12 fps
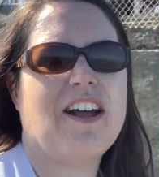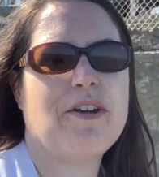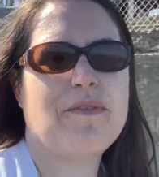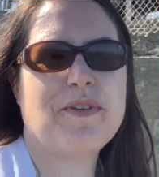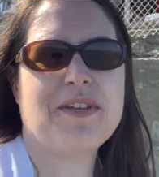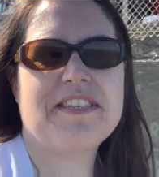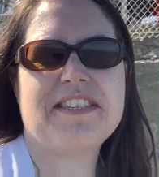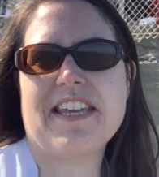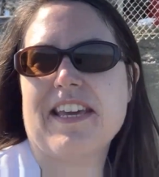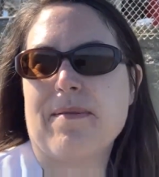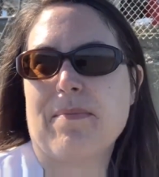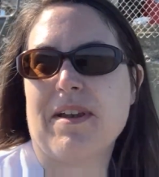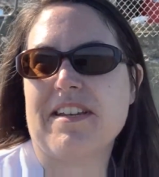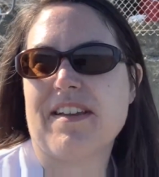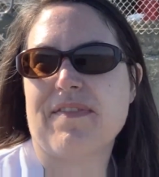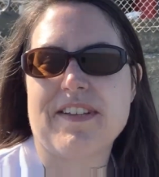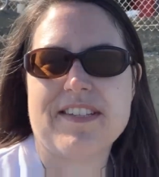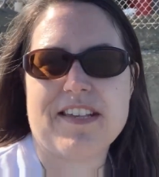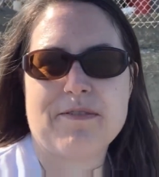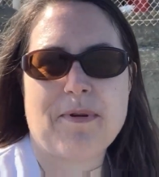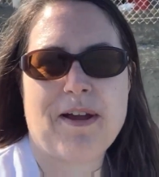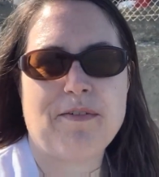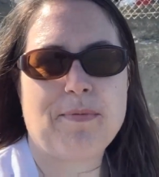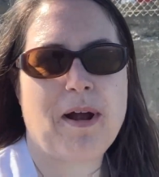I don't know if you can see it, but it definitely says
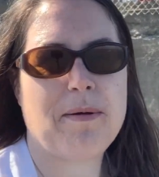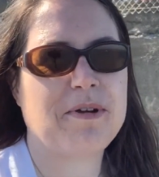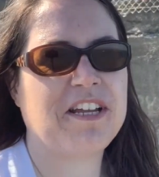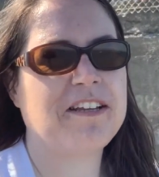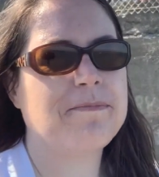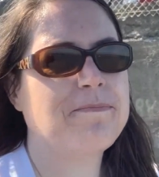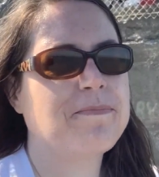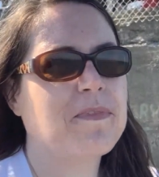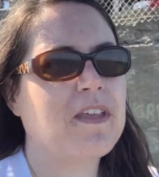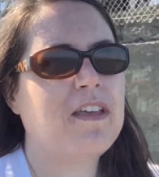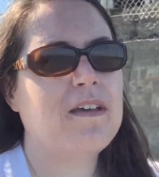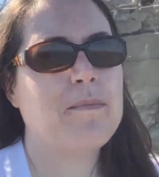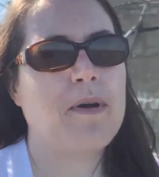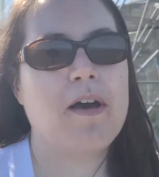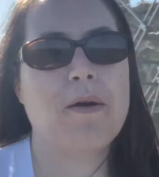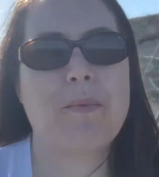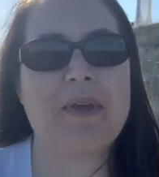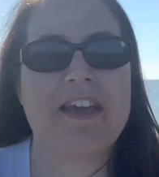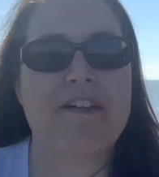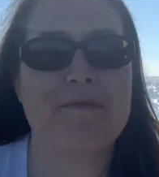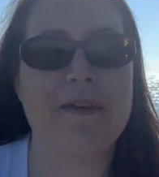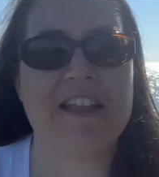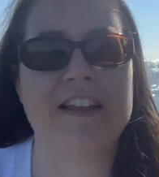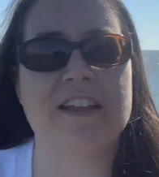private property. But we have
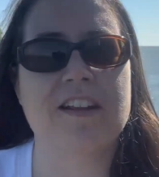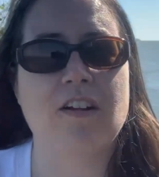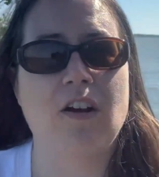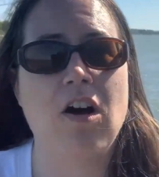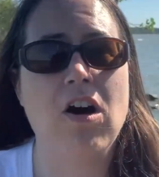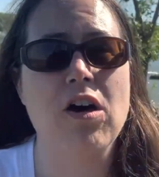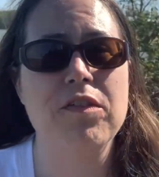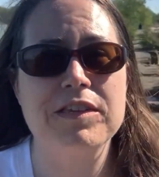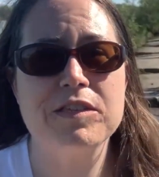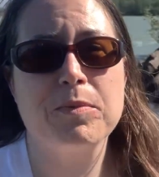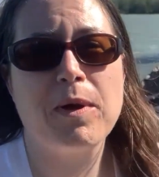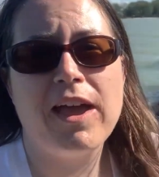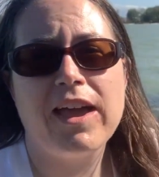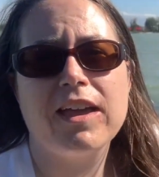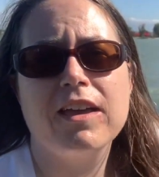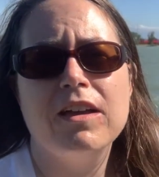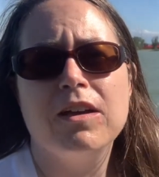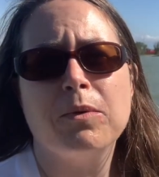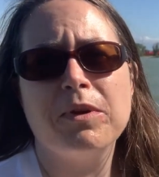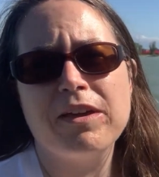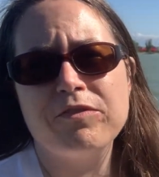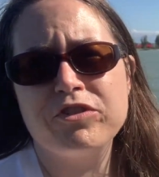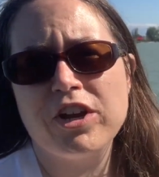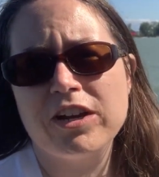made it all this way. We
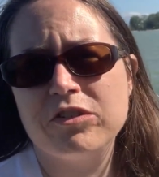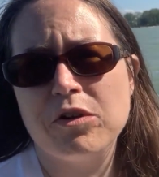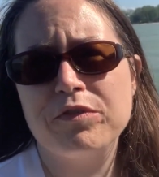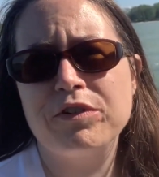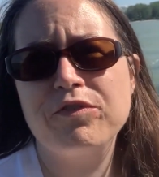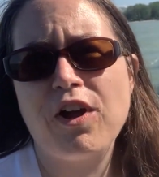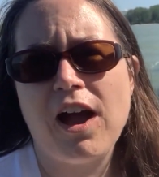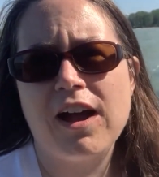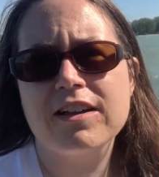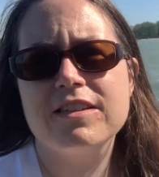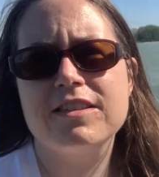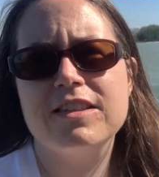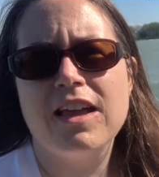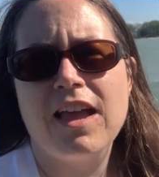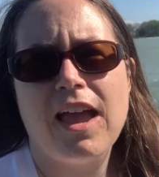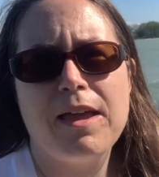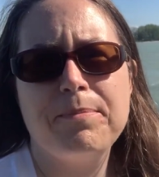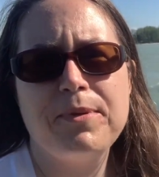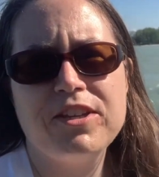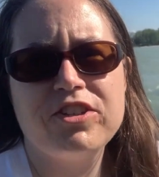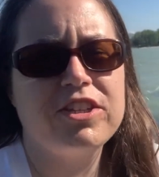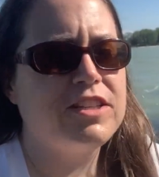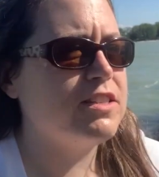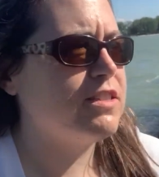have trekked over rocks and
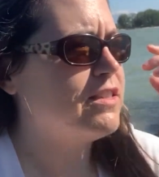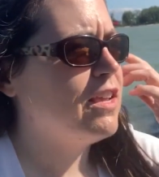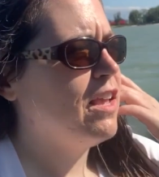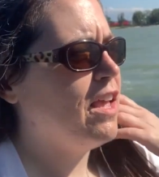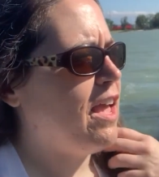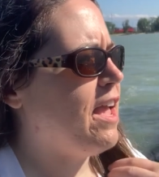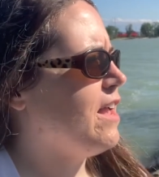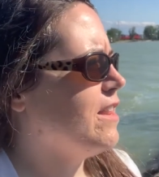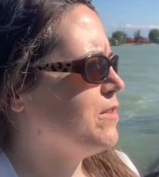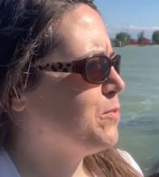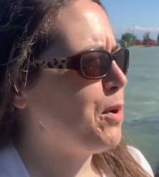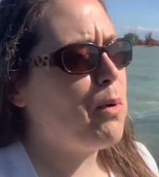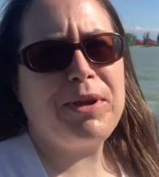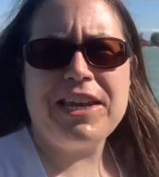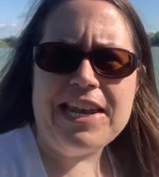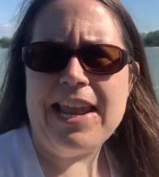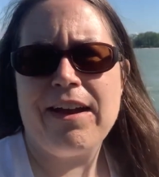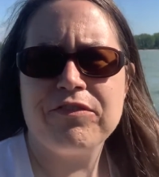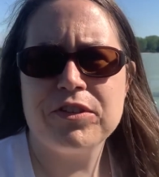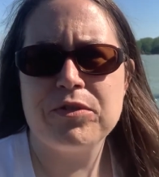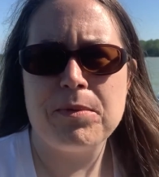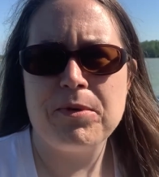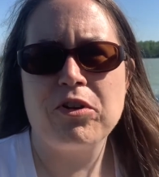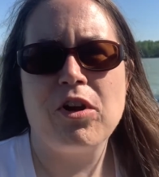beaches. And, well, we didn't have to
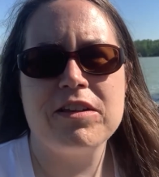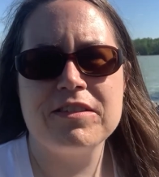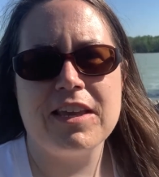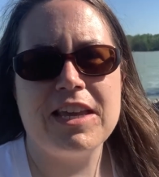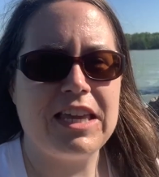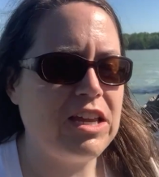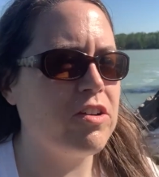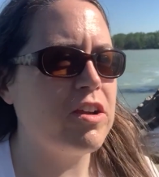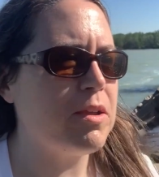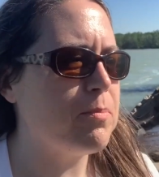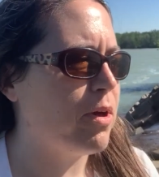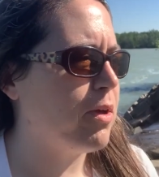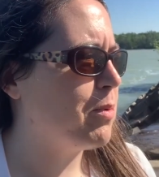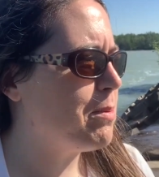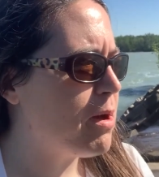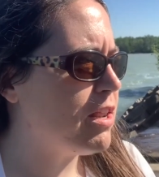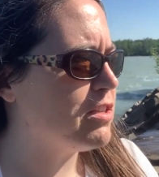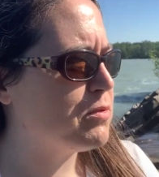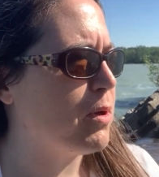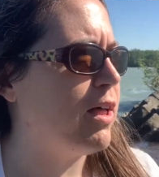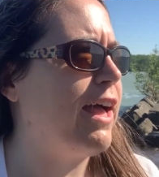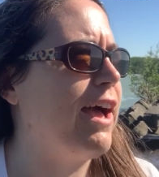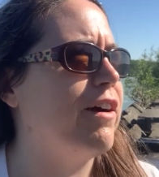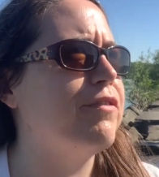swim across Lake Erie, but we might as well
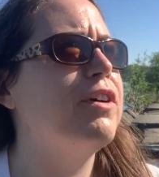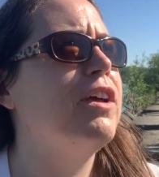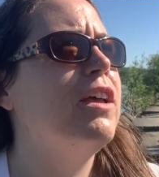have.